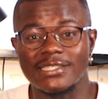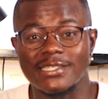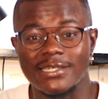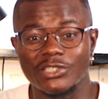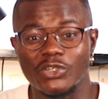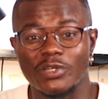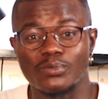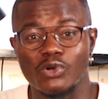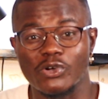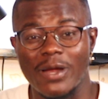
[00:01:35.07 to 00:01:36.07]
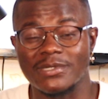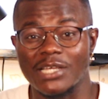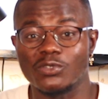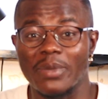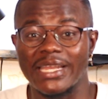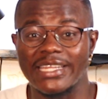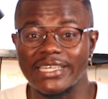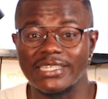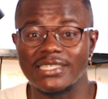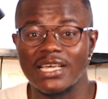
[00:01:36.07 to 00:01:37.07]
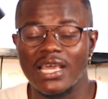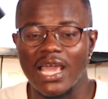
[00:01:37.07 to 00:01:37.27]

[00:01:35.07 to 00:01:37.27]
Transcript: into the programs that you may need,